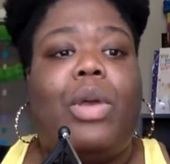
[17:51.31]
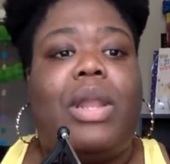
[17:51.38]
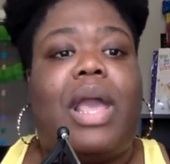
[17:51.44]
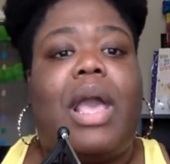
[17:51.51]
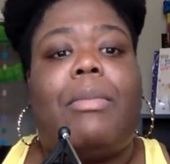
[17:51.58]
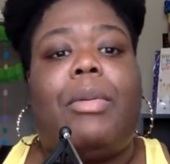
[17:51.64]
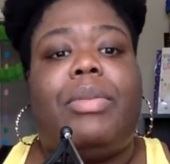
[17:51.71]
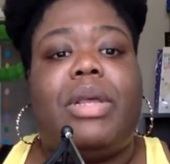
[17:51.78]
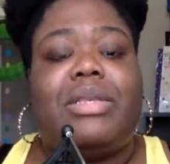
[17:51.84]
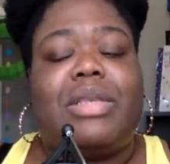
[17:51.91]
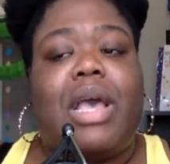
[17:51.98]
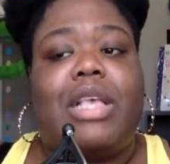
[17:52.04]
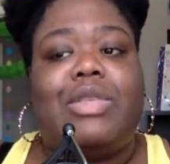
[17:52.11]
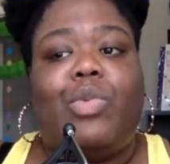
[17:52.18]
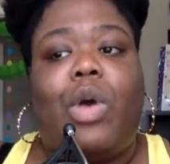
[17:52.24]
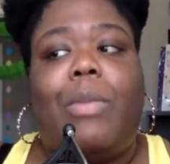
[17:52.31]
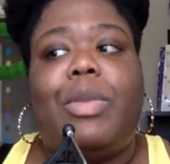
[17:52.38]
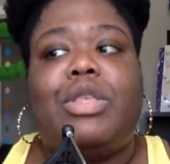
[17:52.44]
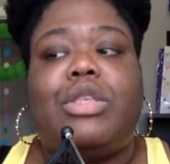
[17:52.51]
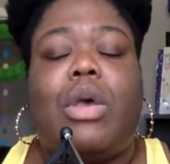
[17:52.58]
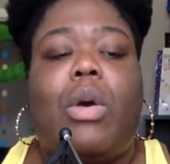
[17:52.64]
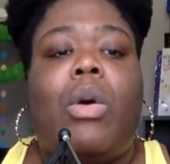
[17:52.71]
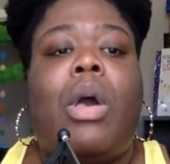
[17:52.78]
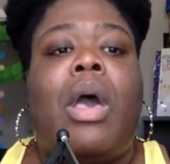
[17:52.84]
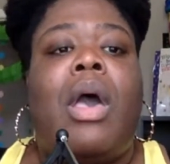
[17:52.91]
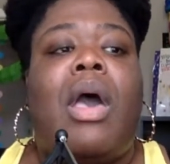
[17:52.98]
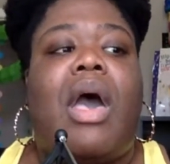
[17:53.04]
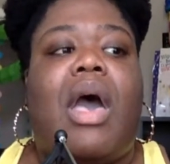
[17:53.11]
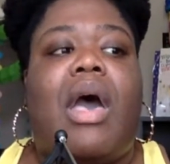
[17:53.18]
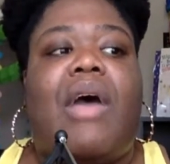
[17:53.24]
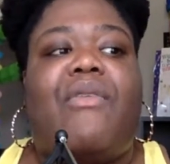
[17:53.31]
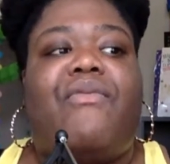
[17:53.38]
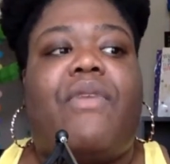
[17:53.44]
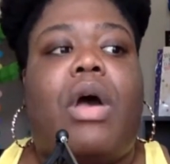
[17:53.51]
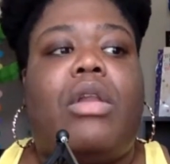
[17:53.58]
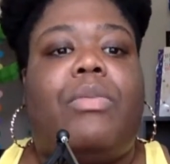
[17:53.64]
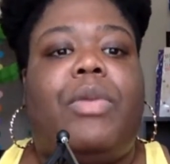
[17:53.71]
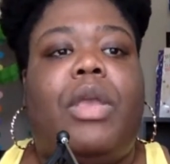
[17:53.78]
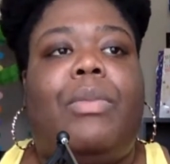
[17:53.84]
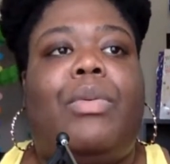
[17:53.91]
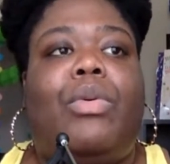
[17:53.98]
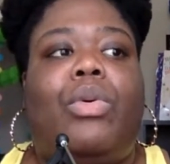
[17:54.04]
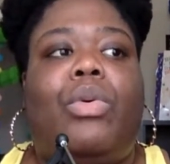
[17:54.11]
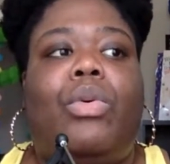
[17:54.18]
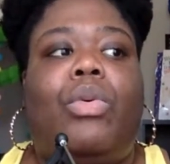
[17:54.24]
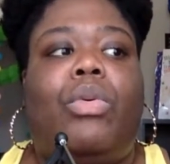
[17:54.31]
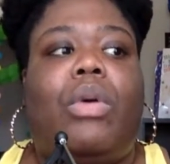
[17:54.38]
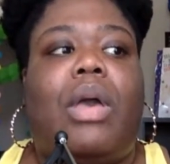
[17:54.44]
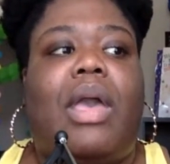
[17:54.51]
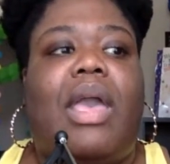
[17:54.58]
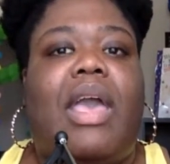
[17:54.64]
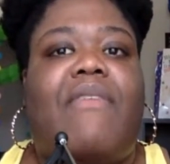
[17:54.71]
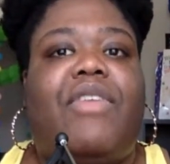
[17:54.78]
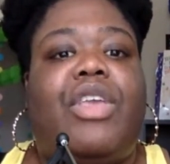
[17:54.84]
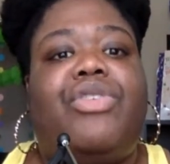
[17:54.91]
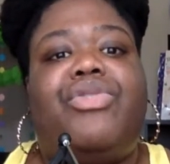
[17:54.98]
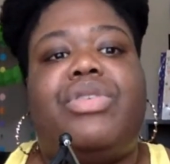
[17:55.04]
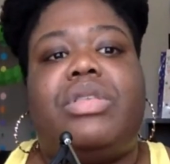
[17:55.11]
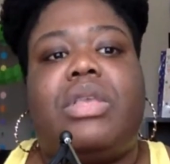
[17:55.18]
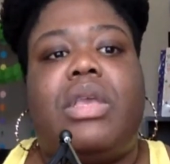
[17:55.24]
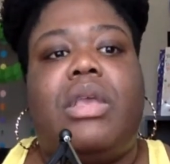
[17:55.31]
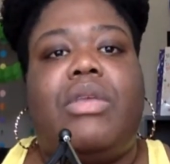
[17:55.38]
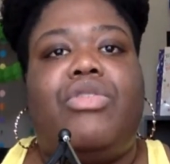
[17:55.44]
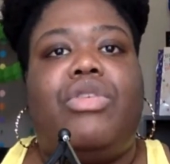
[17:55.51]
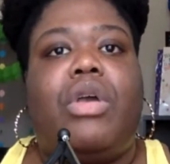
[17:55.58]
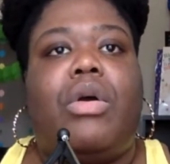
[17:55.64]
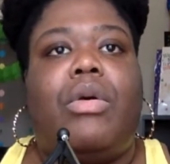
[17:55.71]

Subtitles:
Like, I'm a plus size woman, so I follow people who have interest in,